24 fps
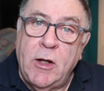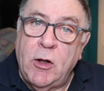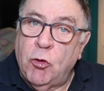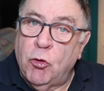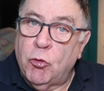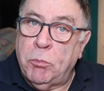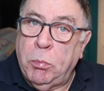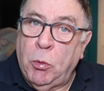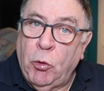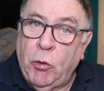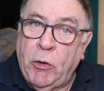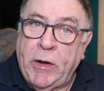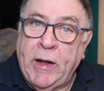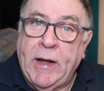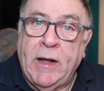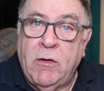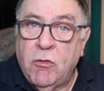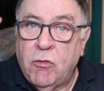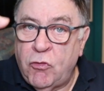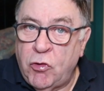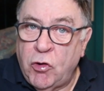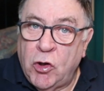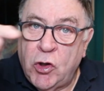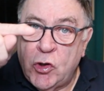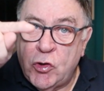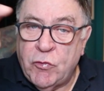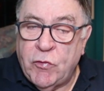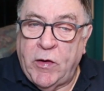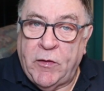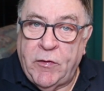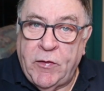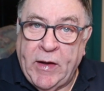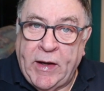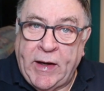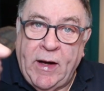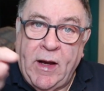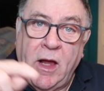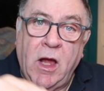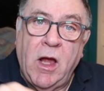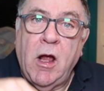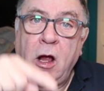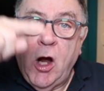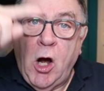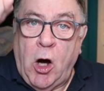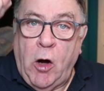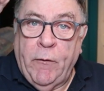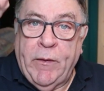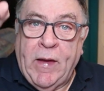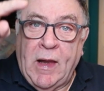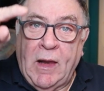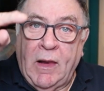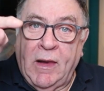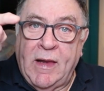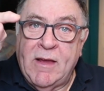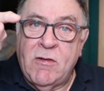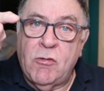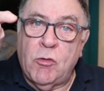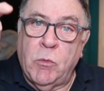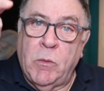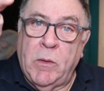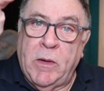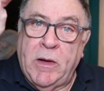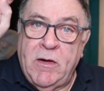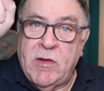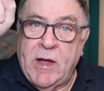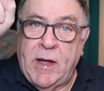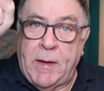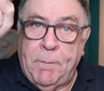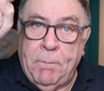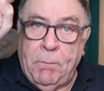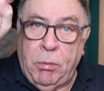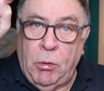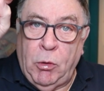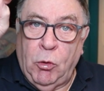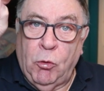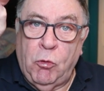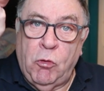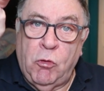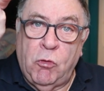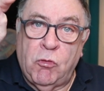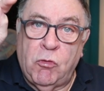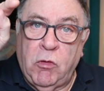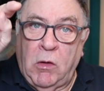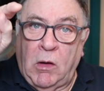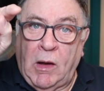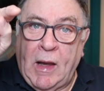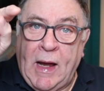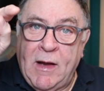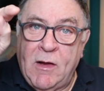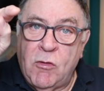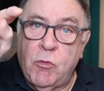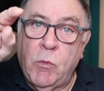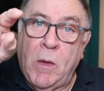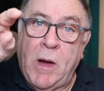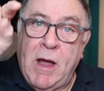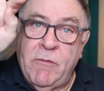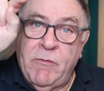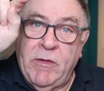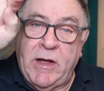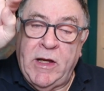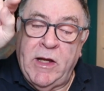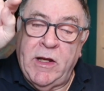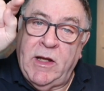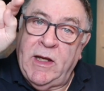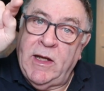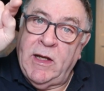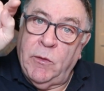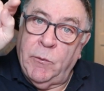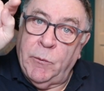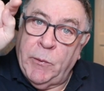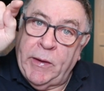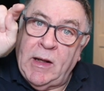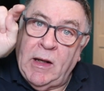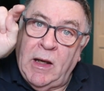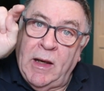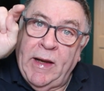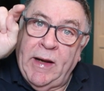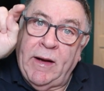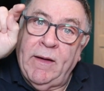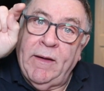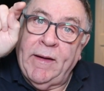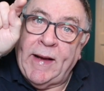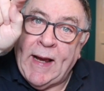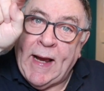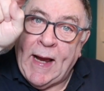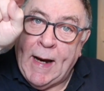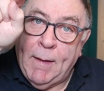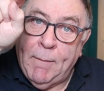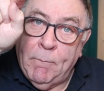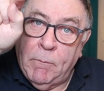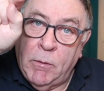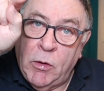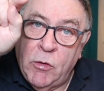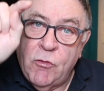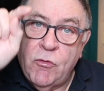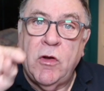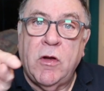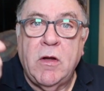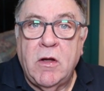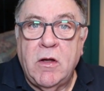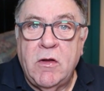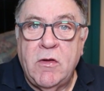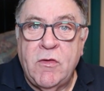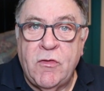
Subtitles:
You just plug it in, search for the thing. On that list where it said plugs, lights, whatever, you would click cameras,